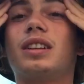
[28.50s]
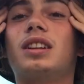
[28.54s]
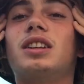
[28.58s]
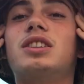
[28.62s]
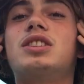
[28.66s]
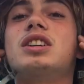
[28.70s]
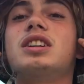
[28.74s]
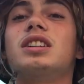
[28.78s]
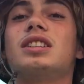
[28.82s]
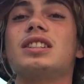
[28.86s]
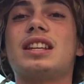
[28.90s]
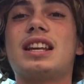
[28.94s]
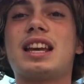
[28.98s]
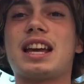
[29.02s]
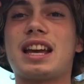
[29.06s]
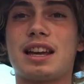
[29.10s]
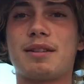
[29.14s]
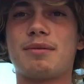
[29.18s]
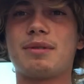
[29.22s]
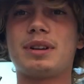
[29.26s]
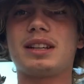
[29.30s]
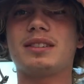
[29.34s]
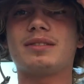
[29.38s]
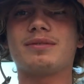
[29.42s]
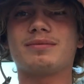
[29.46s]
Just the hair
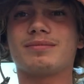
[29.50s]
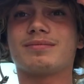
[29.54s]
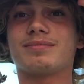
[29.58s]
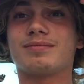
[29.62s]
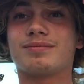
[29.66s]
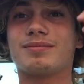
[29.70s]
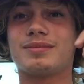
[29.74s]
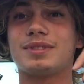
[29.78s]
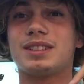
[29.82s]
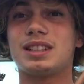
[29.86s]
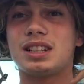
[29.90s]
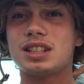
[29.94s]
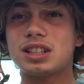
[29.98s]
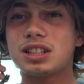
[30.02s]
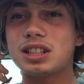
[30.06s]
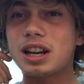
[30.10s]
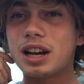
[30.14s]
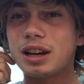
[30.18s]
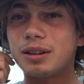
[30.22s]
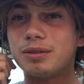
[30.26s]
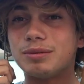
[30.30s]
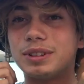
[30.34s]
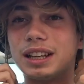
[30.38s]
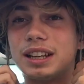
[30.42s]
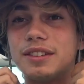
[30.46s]
bit.
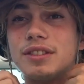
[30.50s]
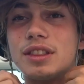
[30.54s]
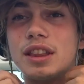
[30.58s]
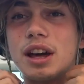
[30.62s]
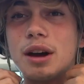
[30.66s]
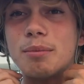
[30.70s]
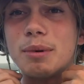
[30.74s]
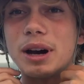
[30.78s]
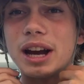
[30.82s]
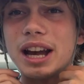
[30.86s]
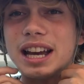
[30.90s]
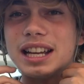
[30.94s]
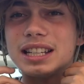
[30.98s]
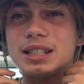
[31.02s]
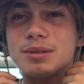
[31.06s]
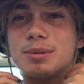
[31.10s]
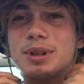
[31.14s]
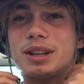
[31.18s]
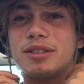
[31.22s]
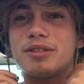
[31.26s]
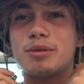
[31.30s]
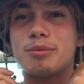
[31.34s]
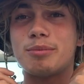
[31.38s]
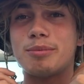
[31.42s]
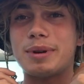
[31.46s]
So, even though my hair's a bit
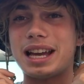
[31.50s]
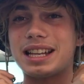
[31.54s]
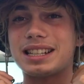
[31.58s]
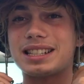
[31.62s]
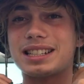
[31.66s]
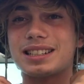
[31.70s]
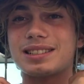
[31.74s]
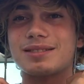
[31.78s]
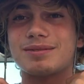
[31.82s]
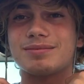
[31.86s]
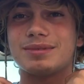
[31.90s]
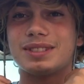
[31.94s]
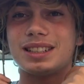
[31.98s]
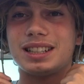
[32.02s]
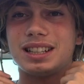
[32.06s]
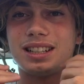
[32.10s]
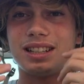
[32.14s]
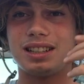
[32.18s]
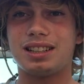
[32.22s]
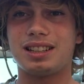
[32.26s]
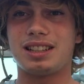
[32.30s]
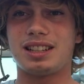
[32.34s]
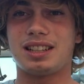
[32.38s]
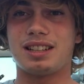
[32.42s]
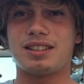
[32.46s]
of a mess,
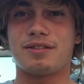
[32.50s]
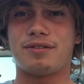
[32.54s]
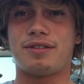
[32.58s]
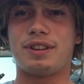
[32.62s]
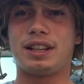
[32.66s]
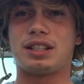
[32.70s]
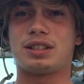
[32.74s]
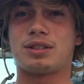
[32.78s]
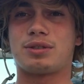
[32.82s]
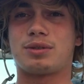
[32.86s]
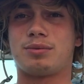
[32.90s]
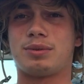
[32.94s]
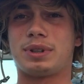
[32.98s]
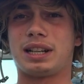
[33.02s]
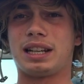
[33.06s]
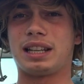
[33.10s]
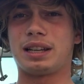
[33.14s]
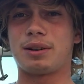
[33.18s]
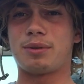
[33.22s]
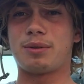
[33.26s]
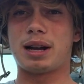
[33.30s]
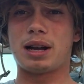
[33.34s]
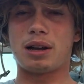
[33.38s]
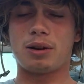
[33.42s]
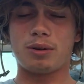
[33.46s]
fits really
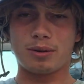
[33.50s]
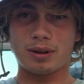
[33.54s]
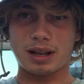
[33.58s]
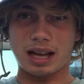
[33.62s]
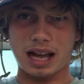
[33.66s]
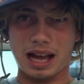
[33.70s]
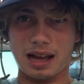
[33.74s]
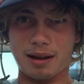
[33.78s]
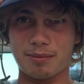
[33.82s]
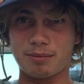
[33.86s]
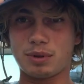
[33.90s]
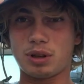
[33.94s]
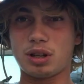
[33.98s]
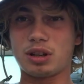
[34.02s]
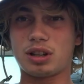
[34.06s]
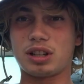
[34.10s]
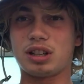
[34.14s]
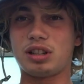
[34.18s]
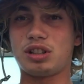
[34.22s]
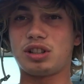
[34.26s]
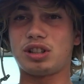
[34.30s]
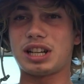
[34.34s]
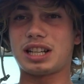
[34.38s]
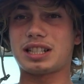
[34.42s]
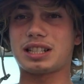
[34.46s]
well. You can
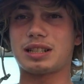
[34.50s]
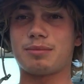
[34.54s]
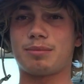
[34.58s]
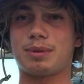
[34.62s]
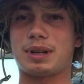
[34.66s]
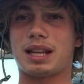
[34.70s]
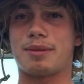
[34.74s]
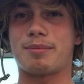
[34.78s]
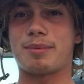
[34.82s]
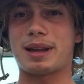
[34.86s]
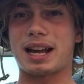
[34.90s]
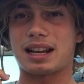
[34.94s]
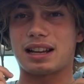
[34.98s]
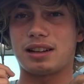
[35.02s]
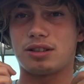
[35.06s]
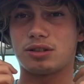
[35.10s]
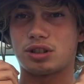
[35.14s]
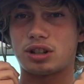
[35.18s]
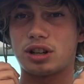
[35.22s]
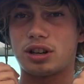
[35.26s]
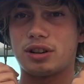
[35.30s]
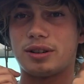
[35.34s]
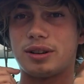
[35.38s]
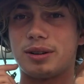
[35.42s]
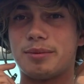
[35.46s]
adjust it by the back, I'll
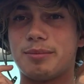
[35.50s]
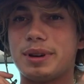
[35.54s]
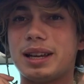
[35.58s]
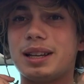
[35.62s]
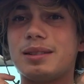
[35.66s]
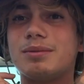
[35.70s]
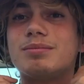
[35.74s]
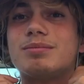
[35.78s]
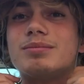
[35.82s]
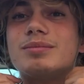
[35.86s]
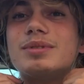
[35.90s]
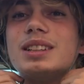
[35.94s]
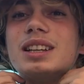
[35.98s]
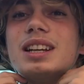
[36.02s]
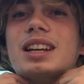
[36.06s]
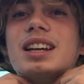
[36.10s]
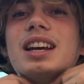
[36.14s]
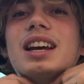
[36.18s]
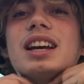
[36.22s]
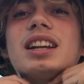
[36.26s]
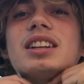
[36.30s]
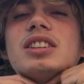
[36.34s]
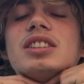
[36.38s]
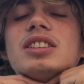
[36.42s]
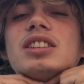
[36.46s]
show you in a bit.
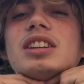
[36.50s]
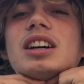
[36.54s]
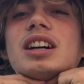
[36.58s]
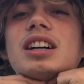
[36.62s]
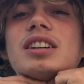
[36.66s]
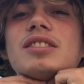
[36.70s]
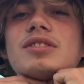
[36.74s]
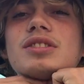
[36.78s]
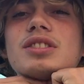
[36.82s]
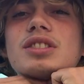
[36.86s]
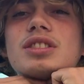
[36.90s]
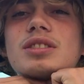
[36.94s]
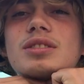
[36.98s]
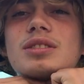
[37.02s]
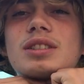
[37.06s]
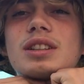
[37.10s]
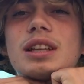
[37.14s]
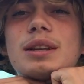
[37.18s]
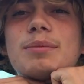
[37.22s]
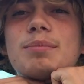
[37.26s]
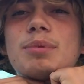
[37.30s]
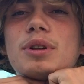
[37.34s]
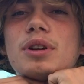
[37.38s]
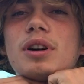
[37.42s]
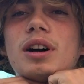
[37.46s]
And you kind of just
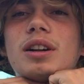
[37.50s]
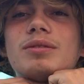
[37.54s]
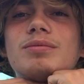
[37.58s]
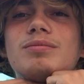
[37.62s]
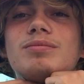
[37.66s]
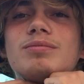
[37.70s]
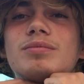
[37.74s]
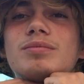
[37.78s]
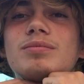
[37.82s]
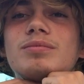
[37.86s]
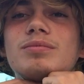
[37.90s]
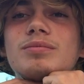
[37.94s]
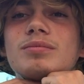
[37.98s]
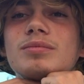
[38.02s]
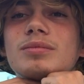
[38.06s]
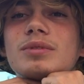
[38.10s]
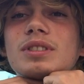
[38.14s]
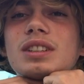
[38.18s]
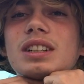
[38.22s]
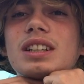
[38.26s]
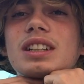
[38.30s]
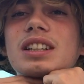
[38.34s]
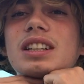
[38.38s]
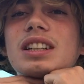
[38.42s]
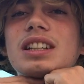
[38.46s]
clip it on,
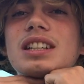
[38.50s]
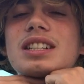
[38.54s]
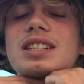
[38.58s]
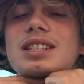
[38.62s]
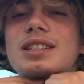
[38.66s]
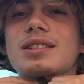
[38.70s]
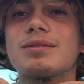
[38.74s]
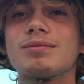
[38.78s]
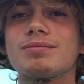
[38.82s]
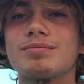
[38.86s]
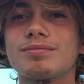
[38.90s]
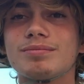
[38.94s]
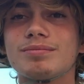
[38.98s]
like this.